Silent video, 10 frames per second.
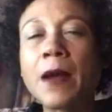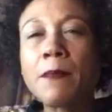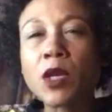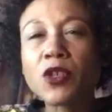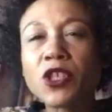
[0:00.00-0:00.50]

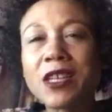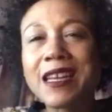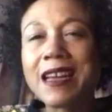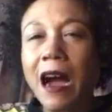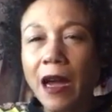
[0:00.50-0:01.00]

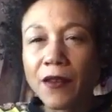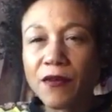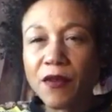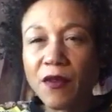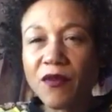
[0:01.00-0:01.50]
emotionally
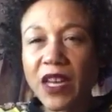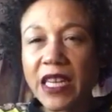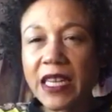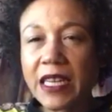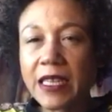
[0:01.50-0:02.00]

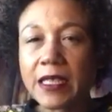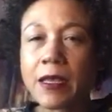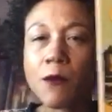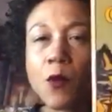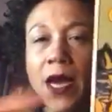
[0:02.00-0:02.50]
unfulfilling in
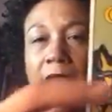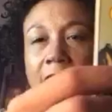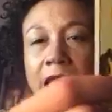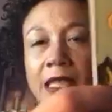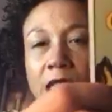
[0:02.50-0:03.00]
some
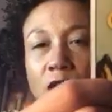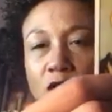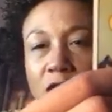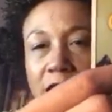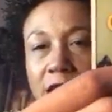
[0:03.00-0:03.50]
way, and so
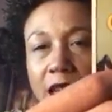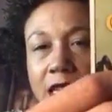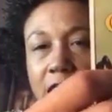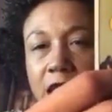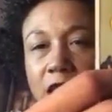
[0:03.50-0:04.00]
you're
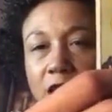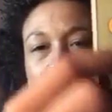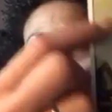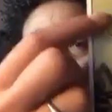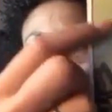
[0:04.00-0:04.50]
deciding to
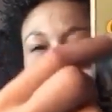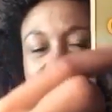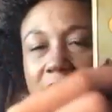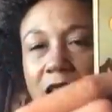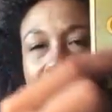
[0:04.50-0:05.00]
go off.
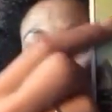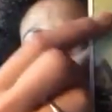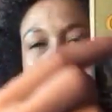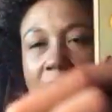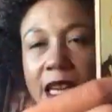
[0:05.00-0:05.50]
It's like
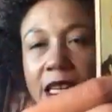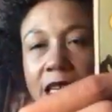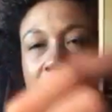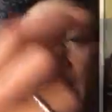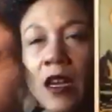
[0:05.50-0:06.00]
you're
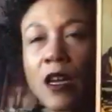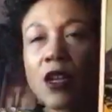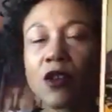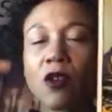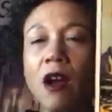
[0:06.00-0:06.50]
guided
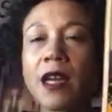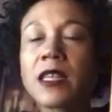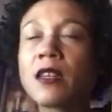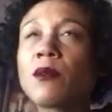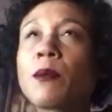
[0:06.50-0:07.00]

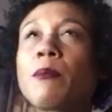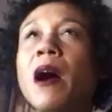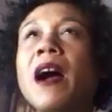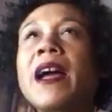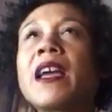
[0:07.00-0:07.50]

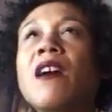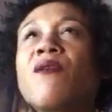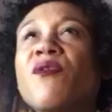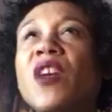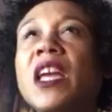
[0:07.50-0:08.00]
by a
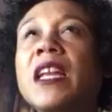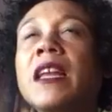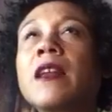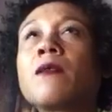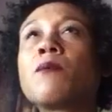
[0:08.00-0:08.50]

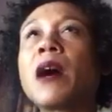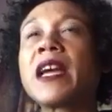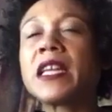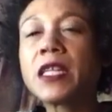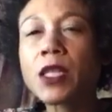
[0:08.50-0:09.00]
feeling,
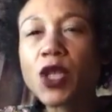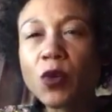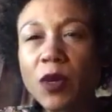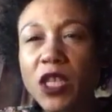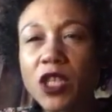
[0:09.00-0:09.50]
by an
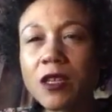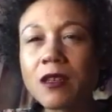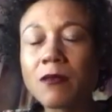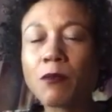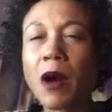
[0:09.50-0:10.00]

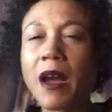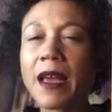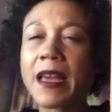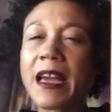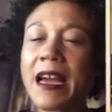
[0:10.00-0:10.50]
intuition,
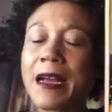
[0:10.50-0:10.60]
by